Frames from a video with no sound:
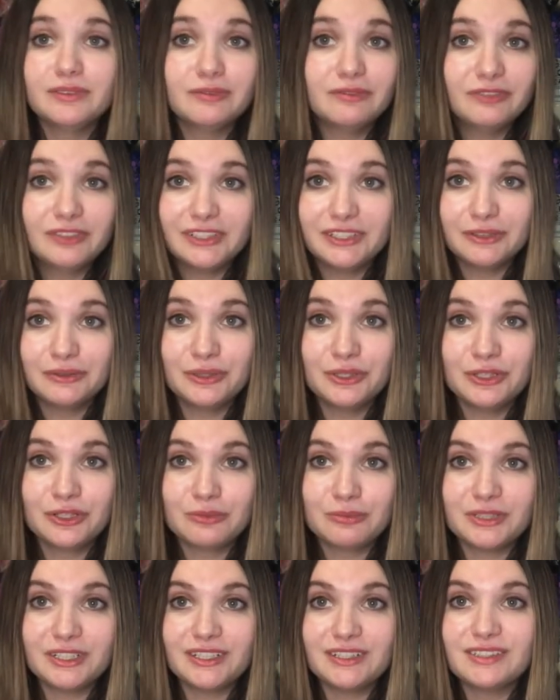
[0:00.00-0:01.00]
video in no
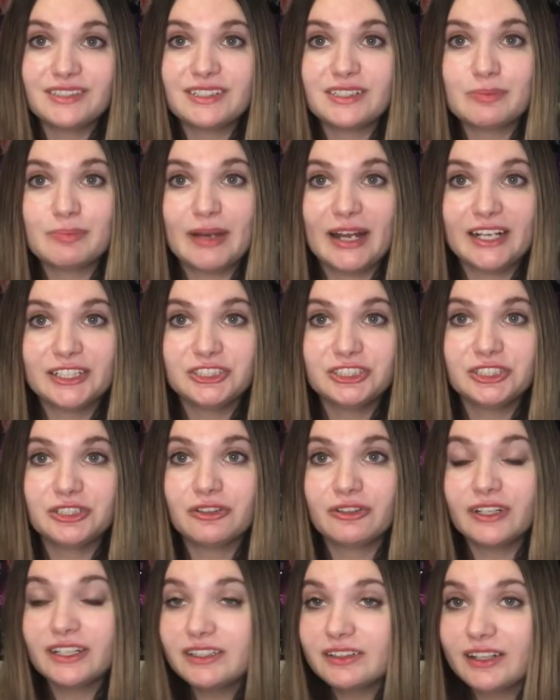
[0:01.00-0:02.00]
means is bashing
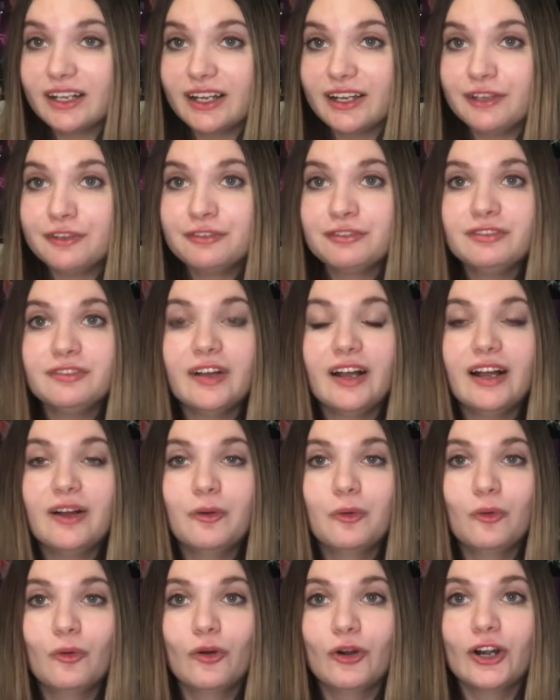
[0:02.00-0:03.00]
Greek life
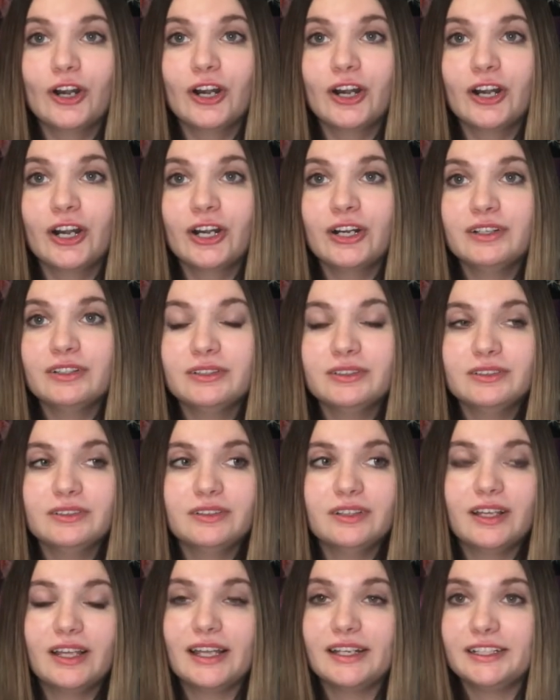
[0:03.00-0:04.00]
or
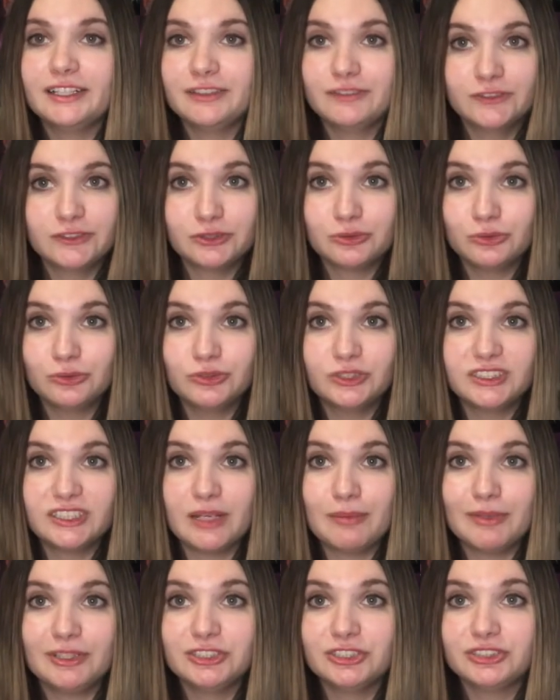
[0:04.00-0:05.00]
any of the schools
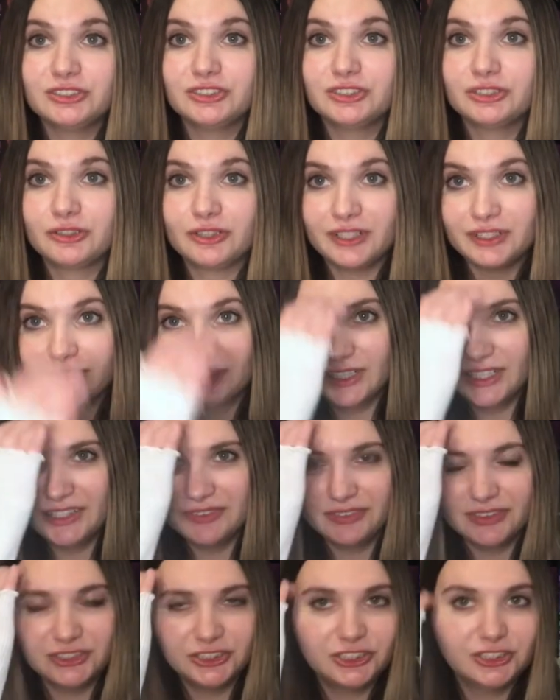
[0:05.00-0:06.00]
I mentioned Greek life.
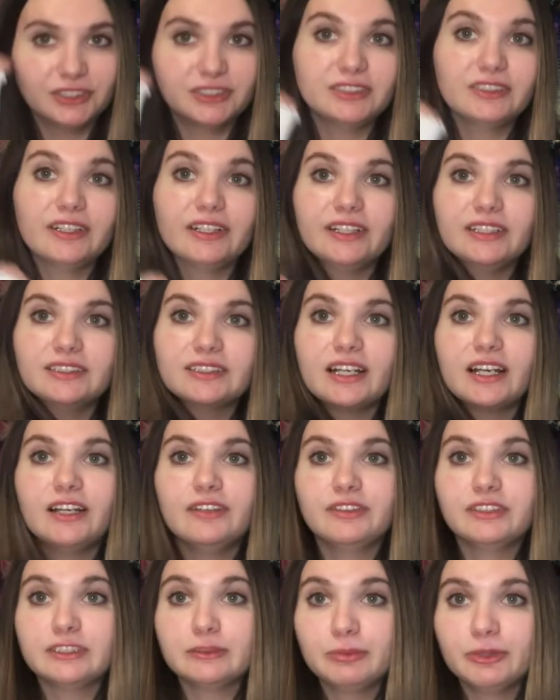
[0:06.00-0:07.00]
It's just things
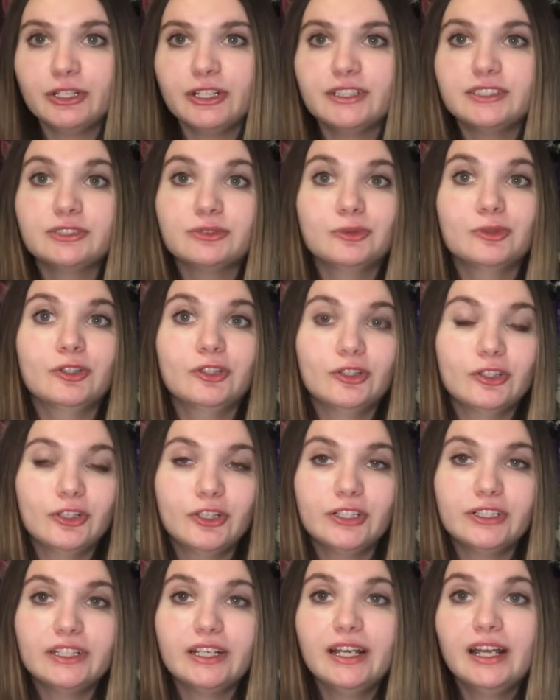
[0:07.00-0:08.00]
I've experienced or
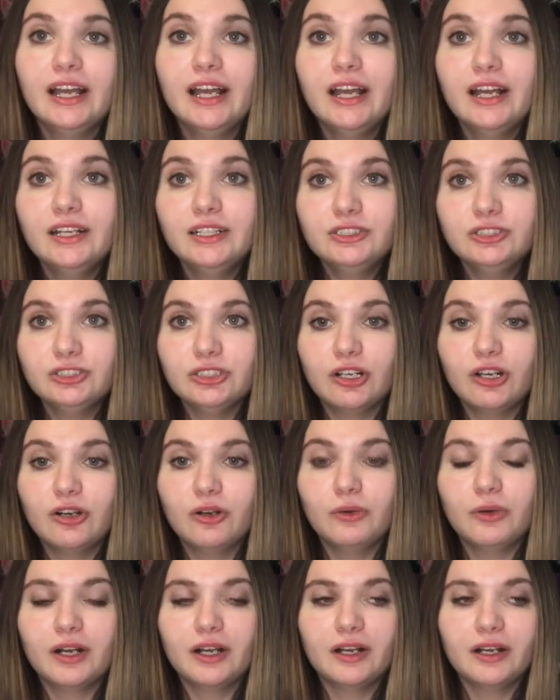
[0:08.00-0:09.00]
heard.
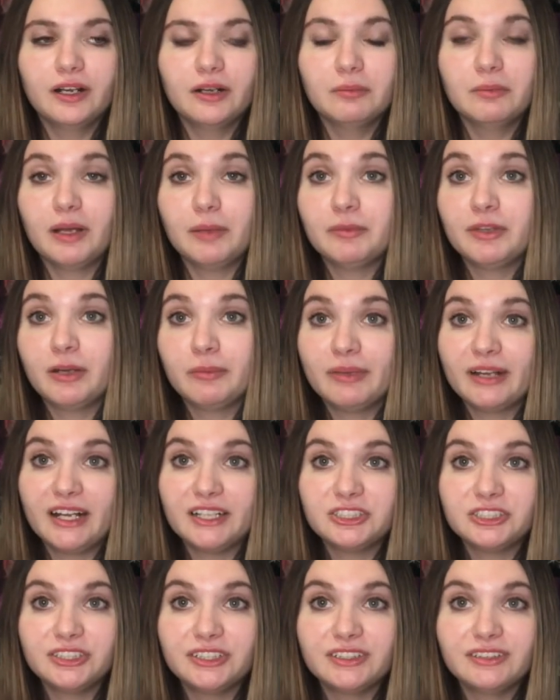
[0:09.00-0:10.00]
So I'm not
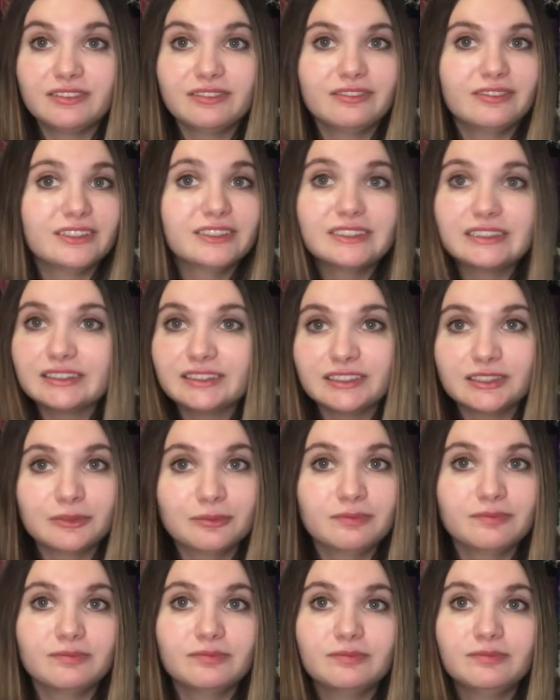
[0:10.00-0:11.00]
bashing the
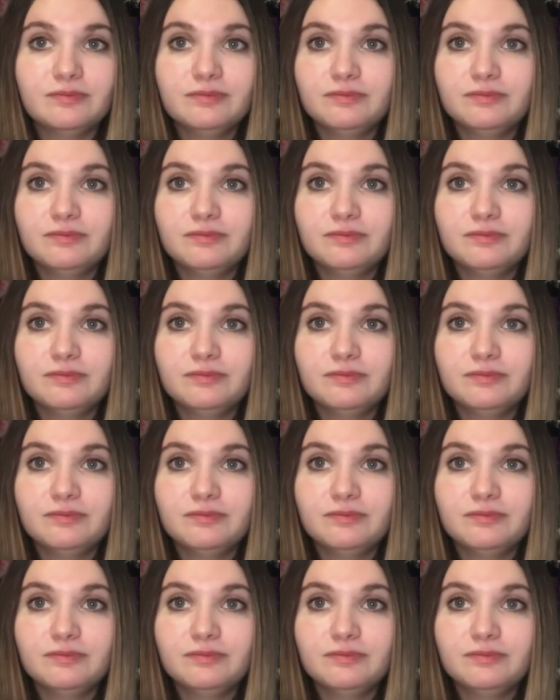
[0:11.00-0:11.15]
system